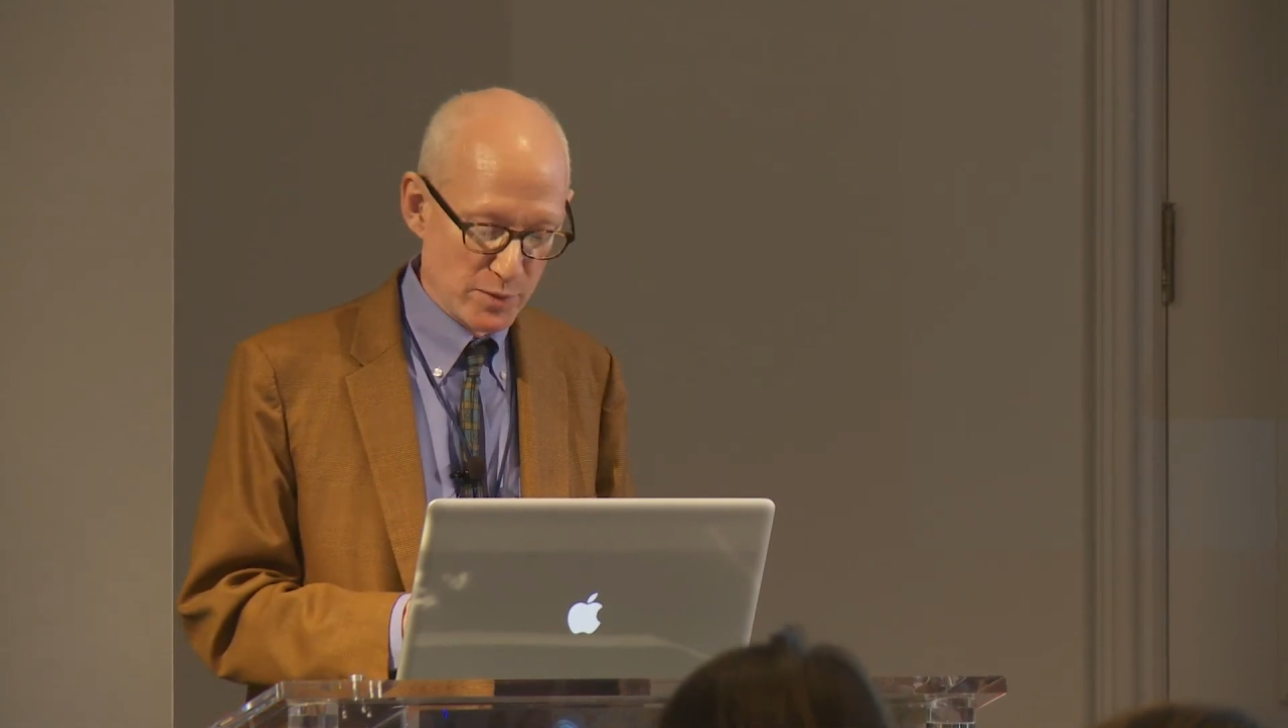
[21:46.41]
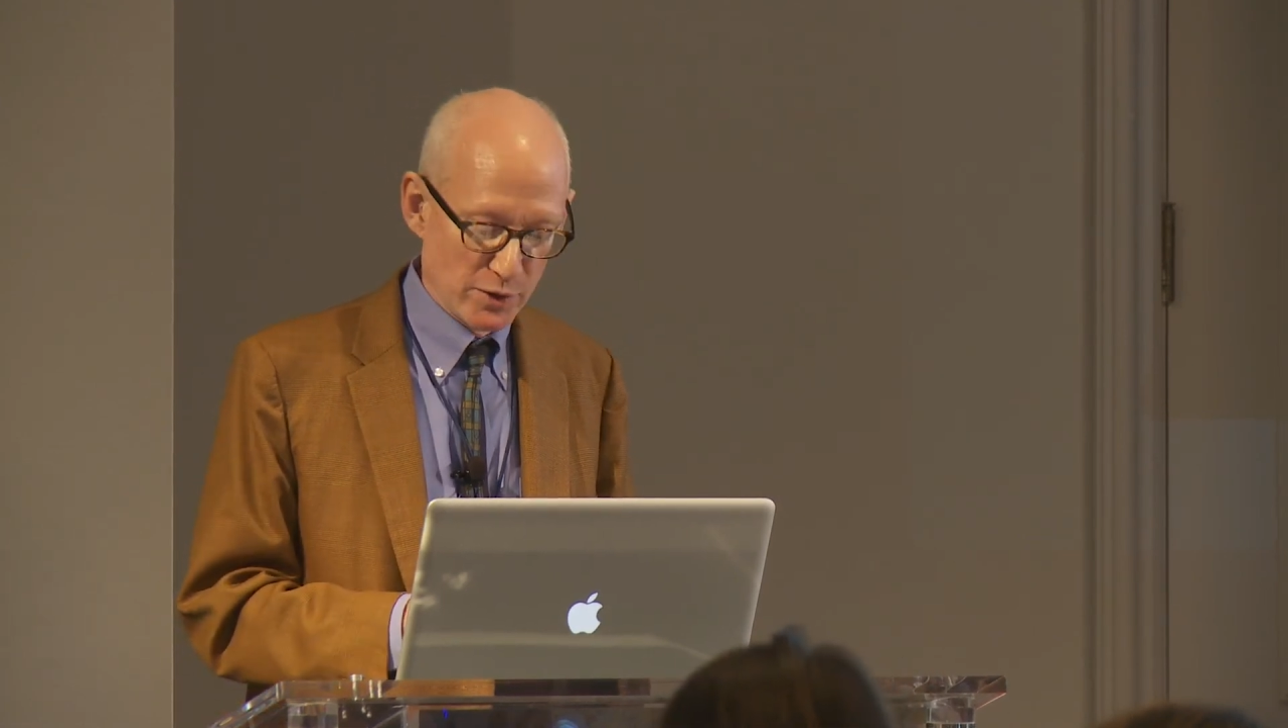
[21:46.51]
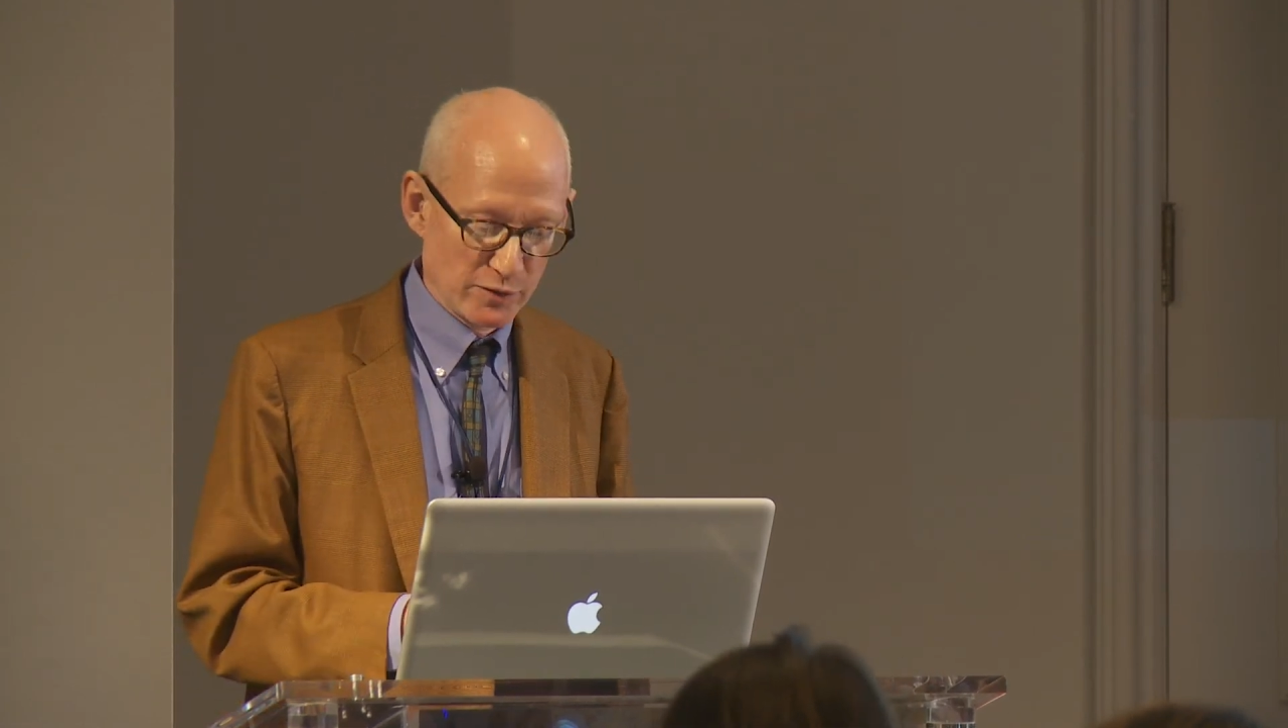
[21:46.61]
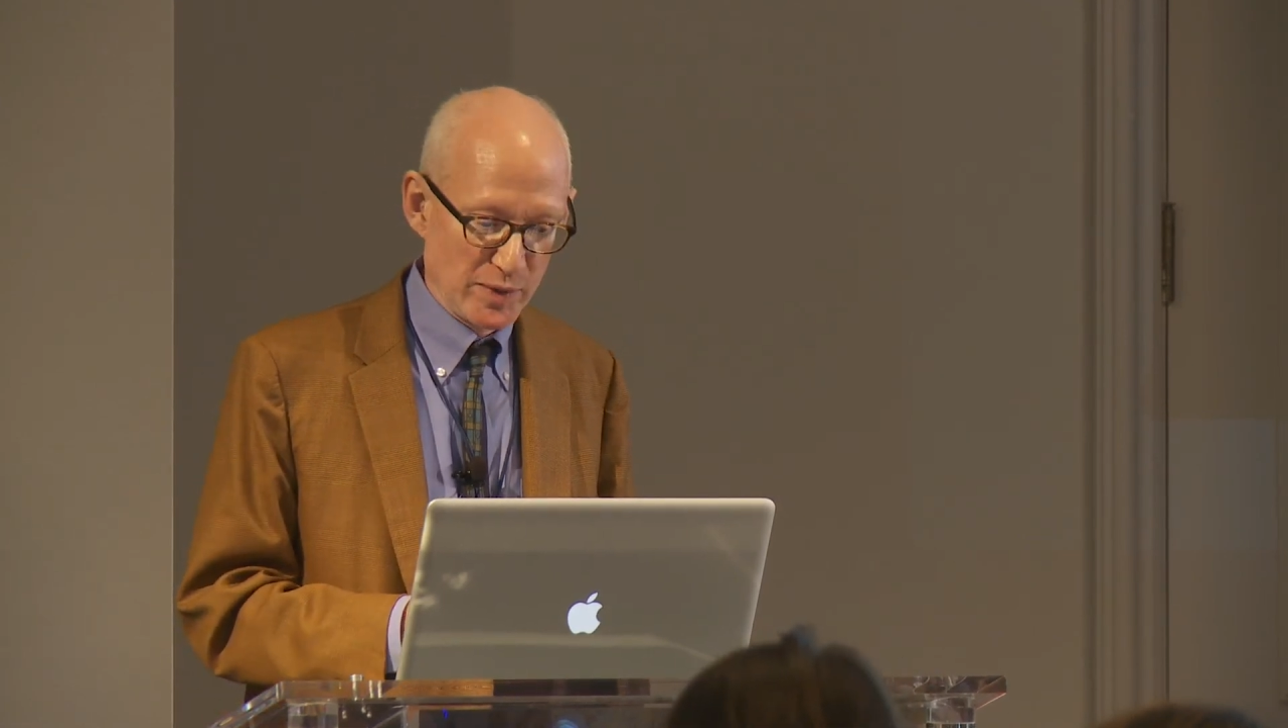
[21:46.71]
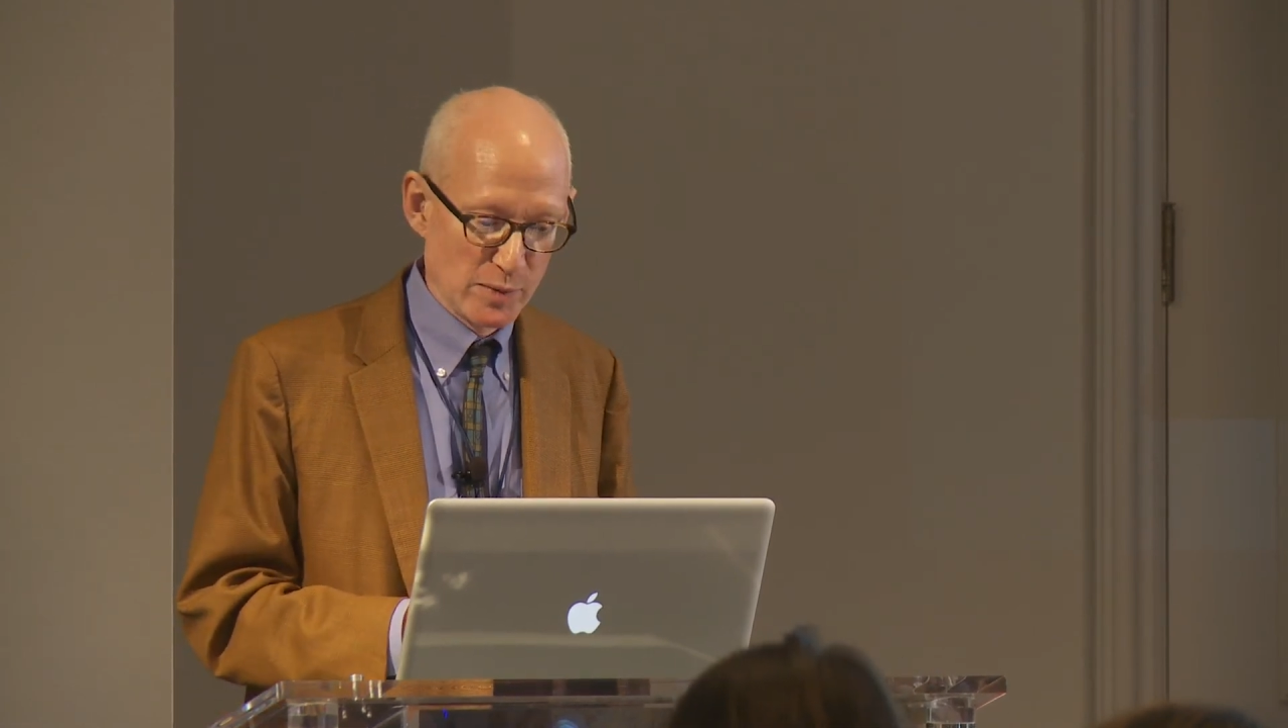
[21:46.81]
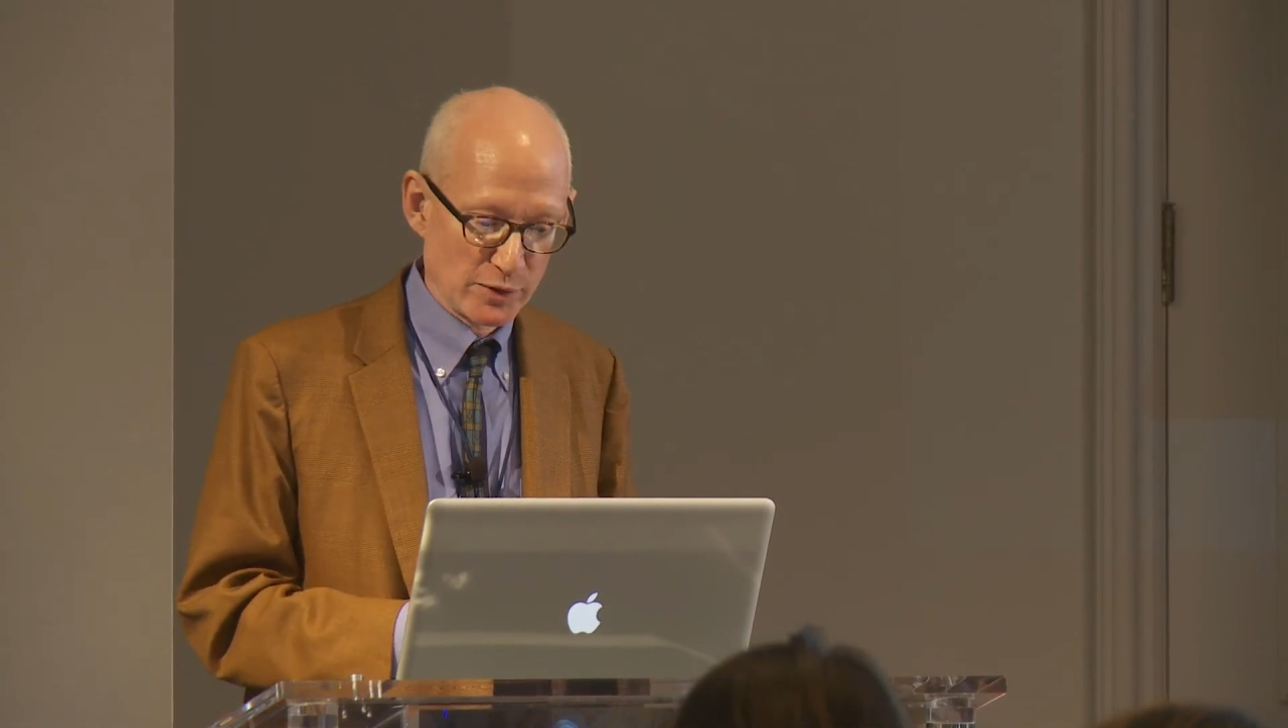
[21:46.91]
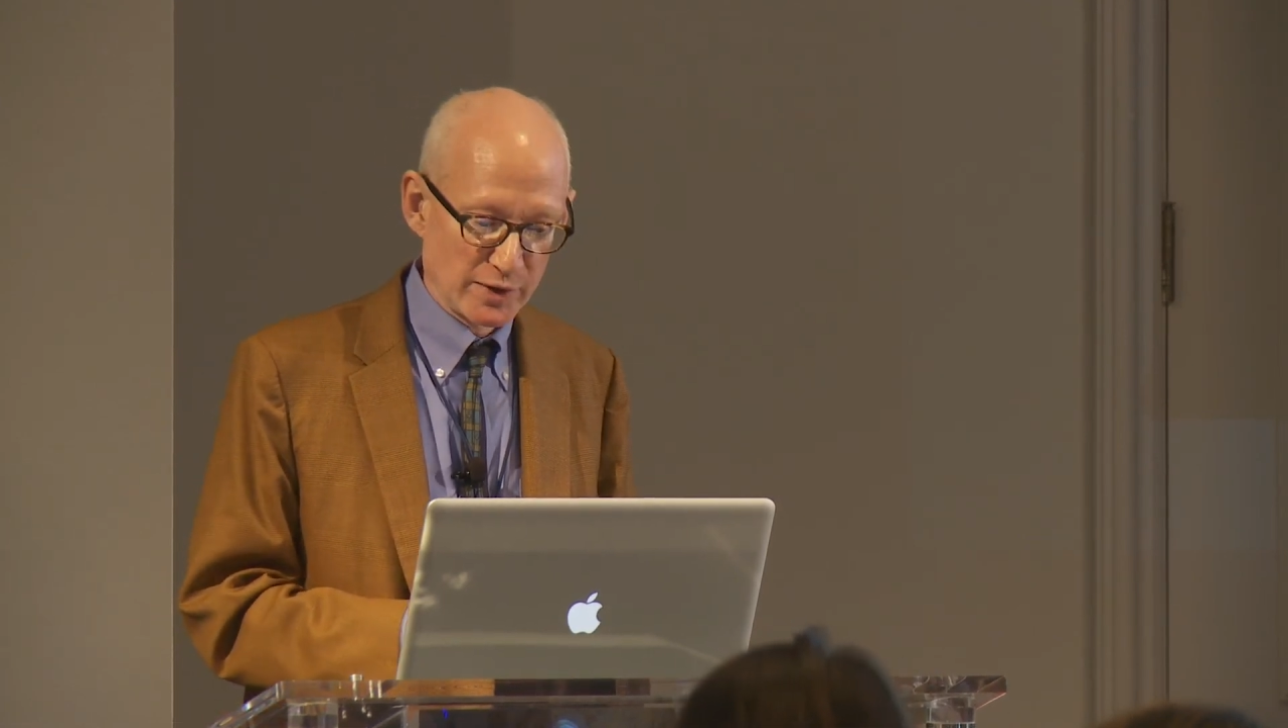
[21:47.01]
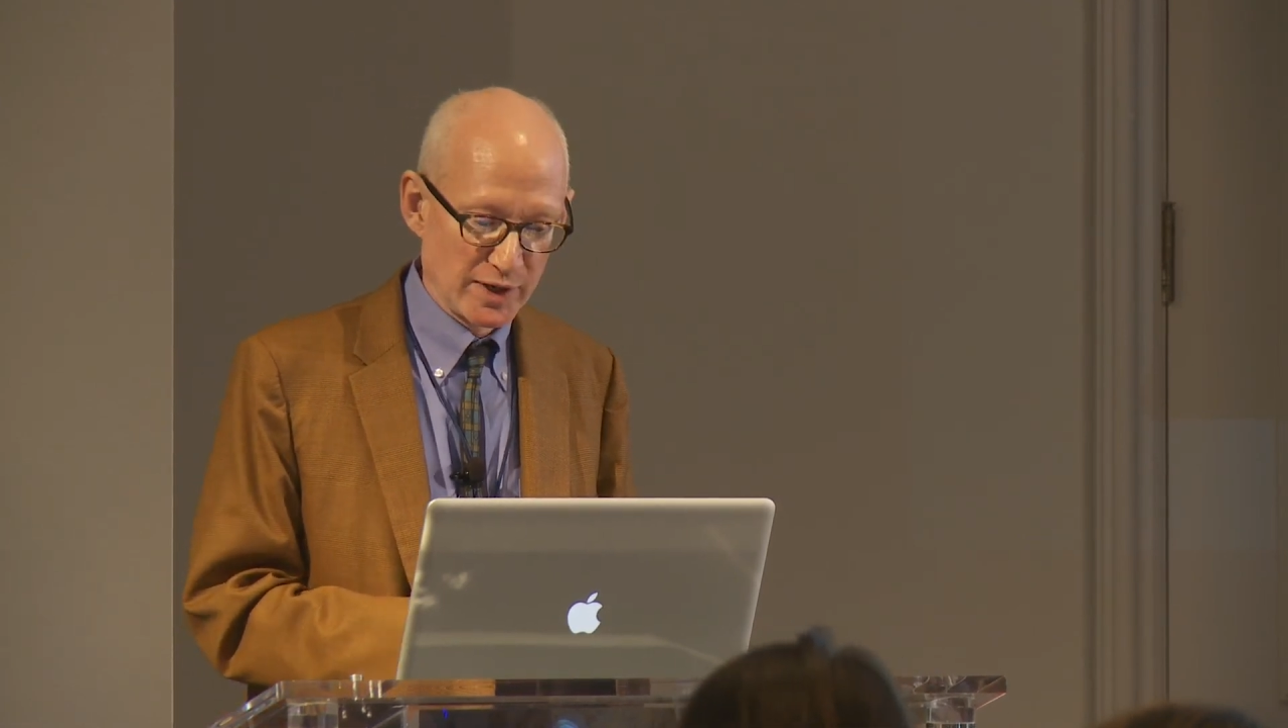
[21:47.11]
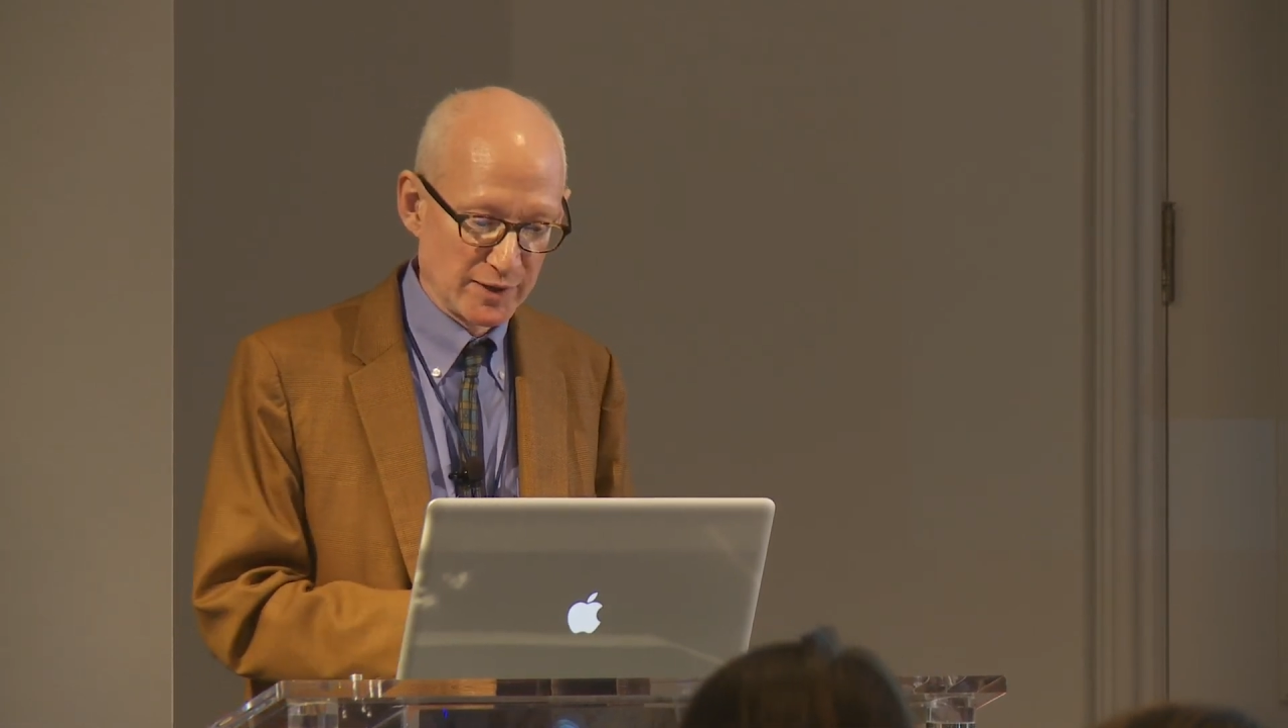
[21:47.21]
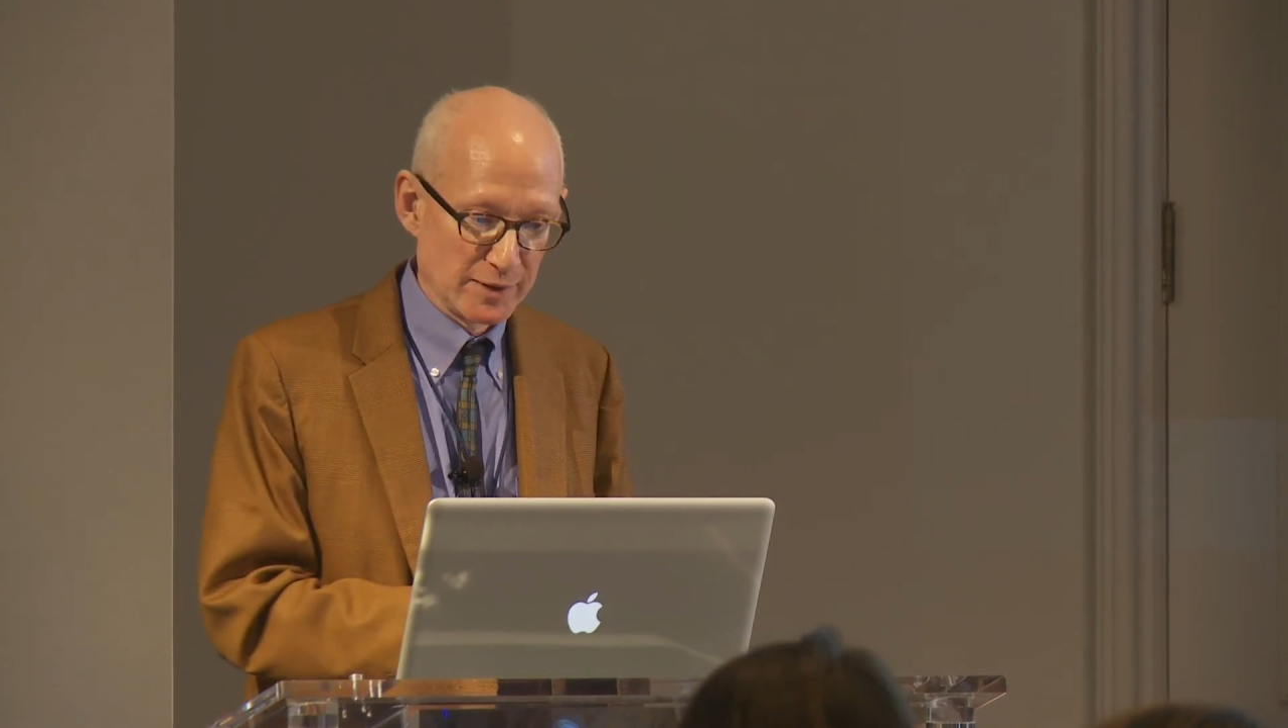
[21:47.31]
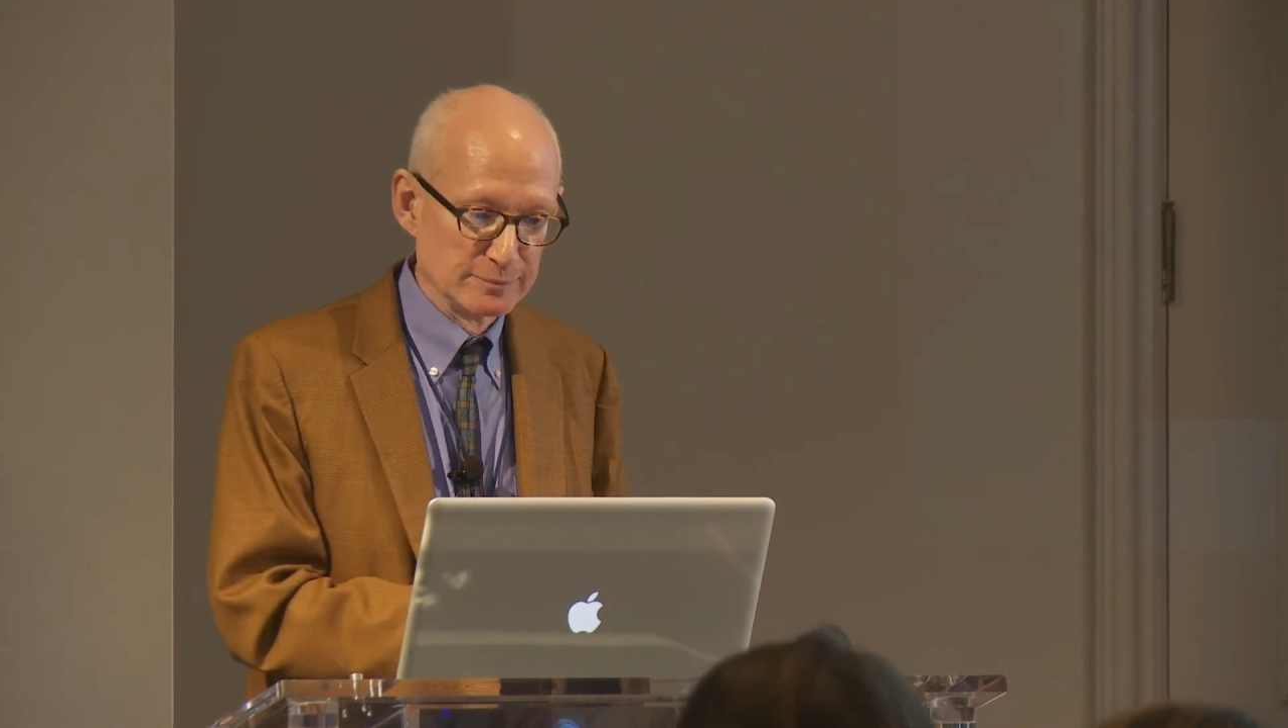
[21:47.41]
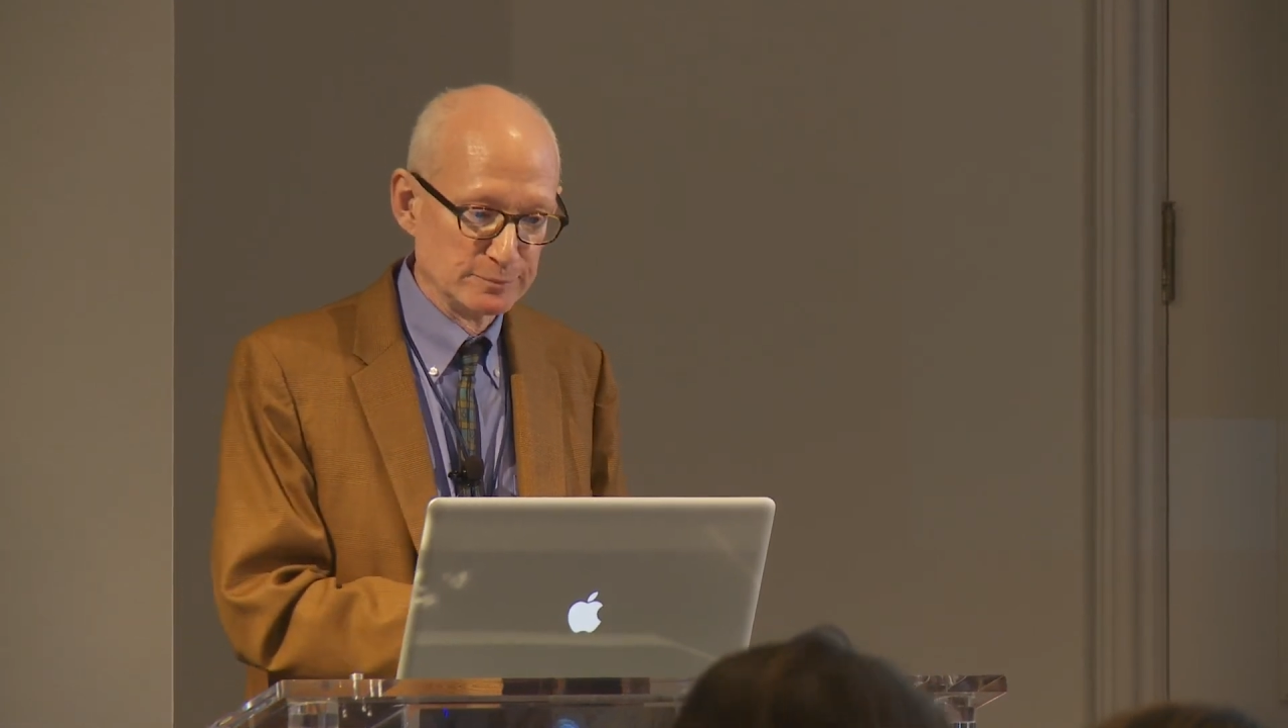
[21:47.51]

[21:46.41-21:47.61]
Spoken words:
motive people are giving.